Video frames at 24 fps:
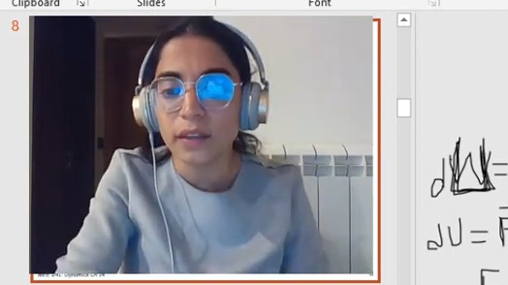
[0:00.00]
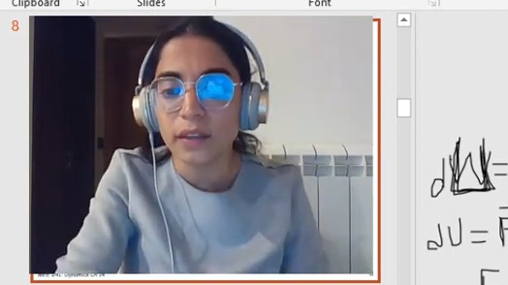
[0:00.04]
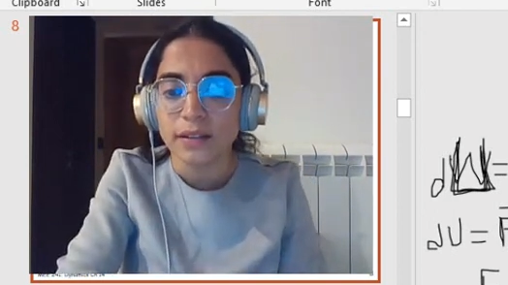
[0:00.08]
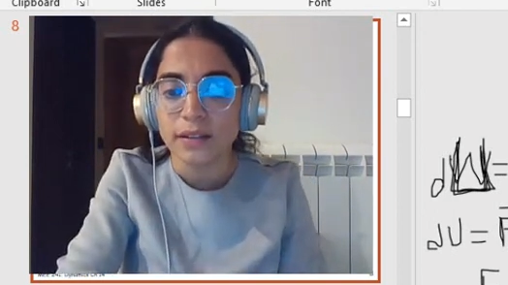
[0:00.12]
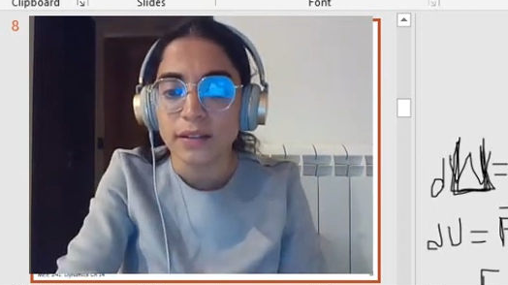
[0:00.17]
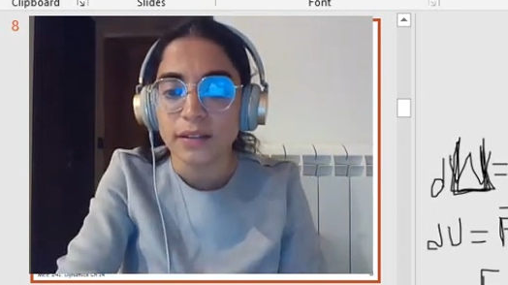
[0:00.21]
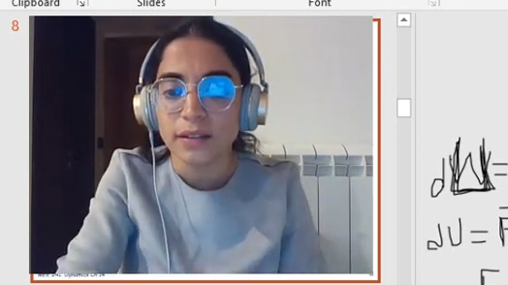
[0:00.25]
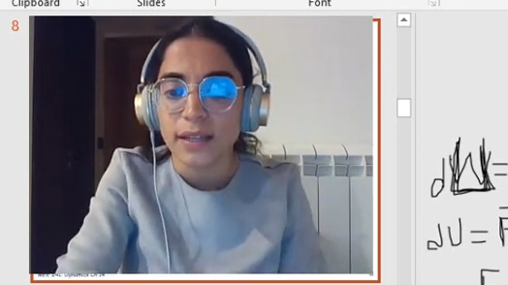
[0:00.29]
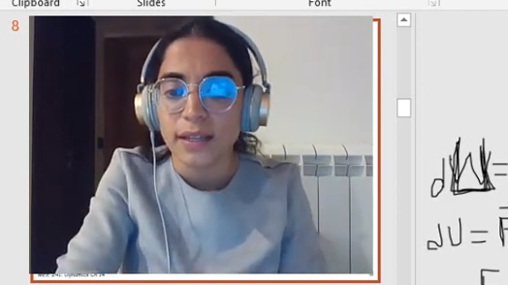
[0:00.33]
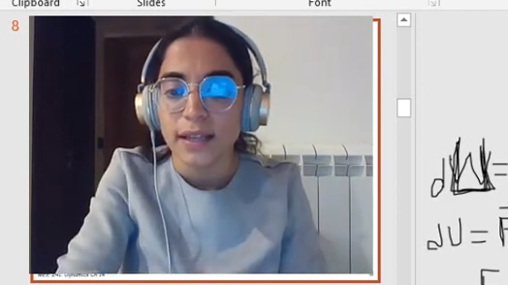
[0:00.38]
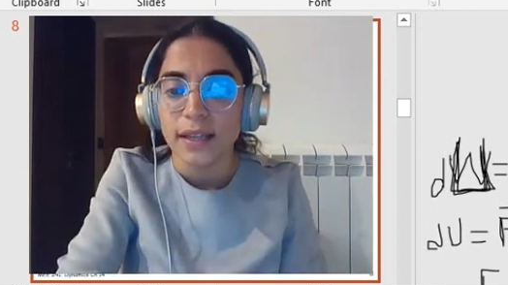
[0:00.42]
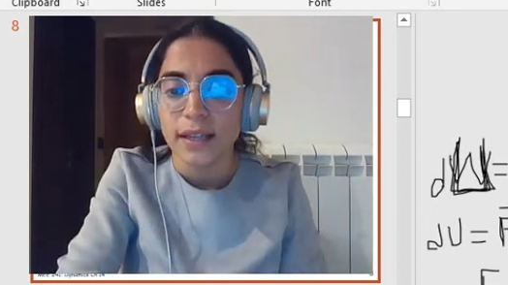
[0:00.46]

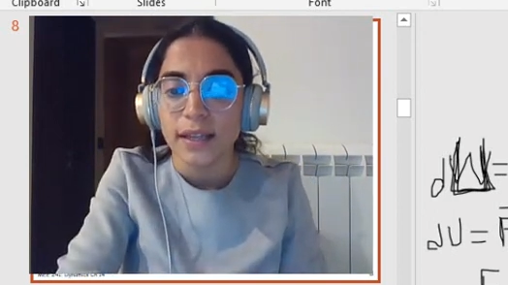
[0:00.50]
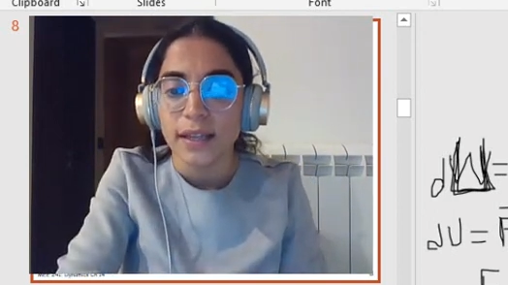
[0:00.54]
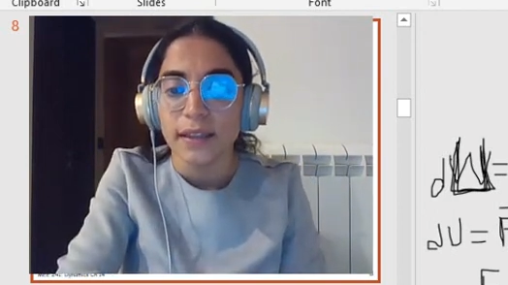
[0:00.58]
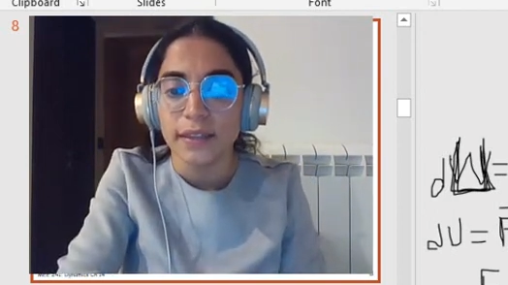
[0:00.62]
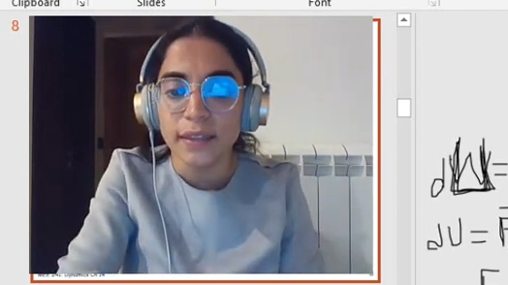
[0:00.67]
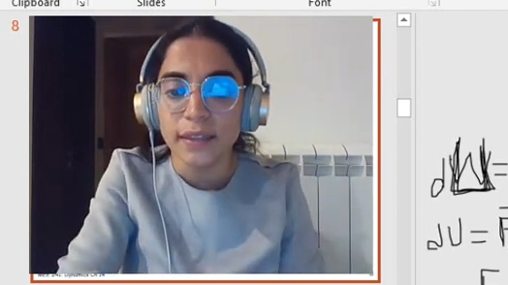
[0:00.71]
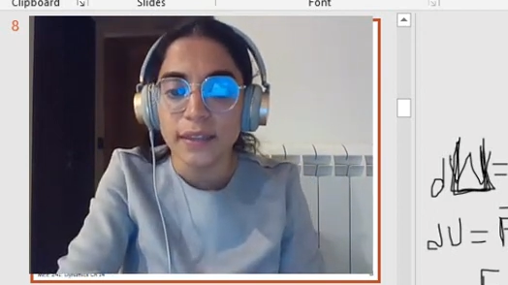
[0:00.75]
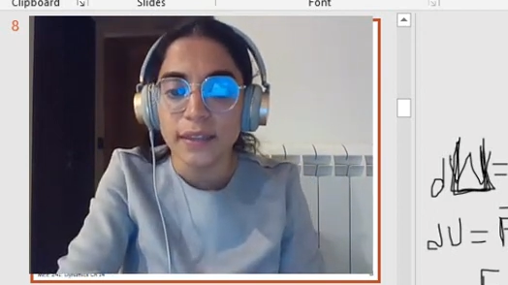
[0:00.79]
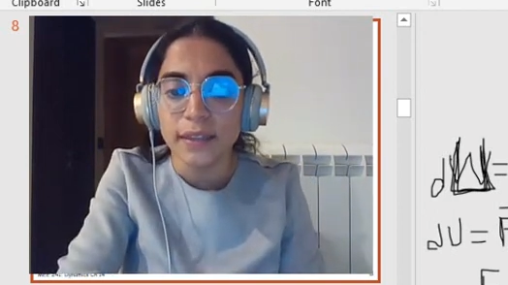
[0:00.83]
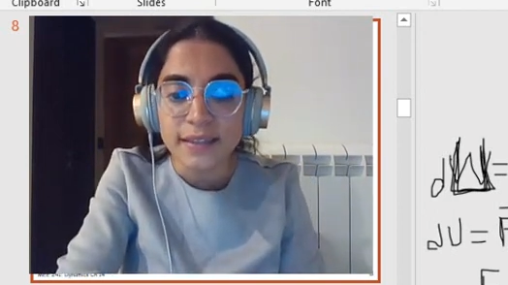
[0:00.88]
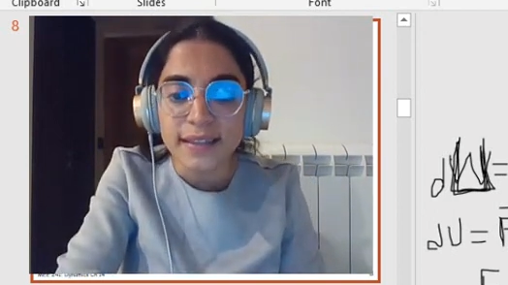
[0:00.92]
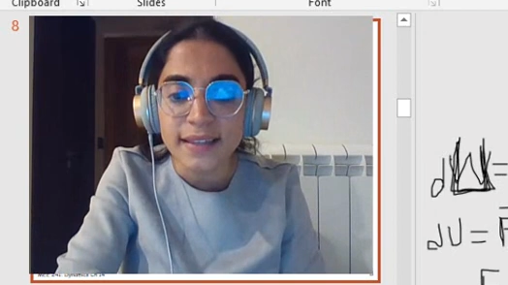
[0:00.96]
does
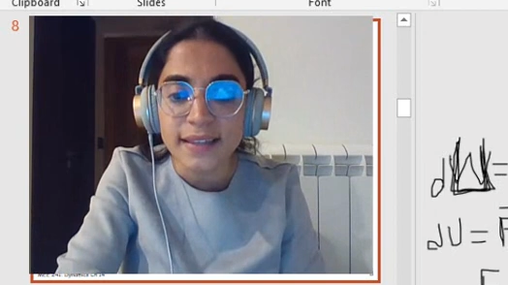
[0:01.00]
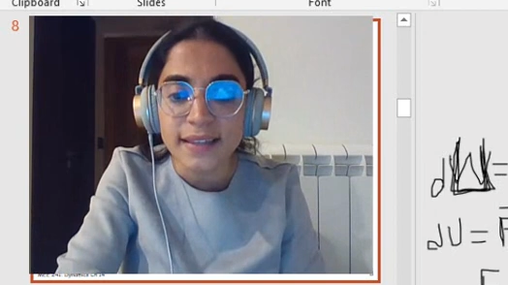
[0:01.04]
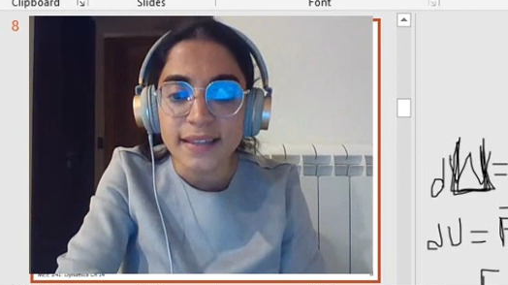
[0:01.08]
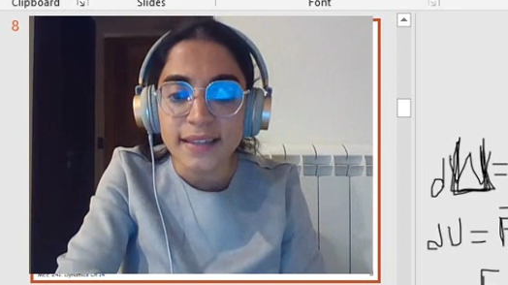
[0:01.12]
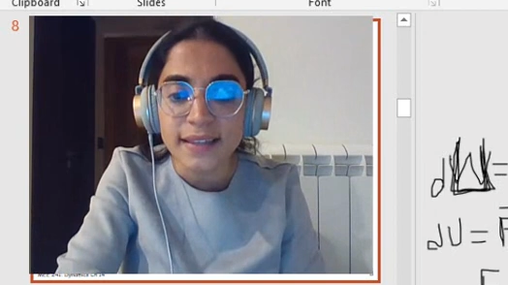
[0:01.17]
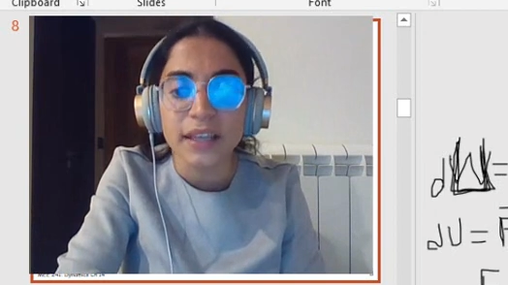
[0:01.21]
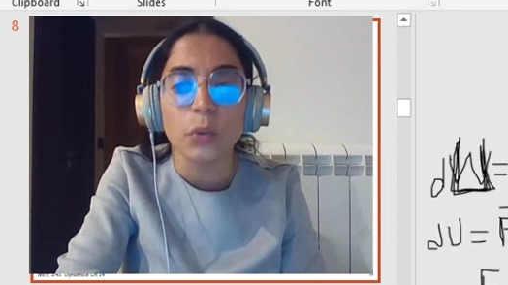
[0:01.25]
this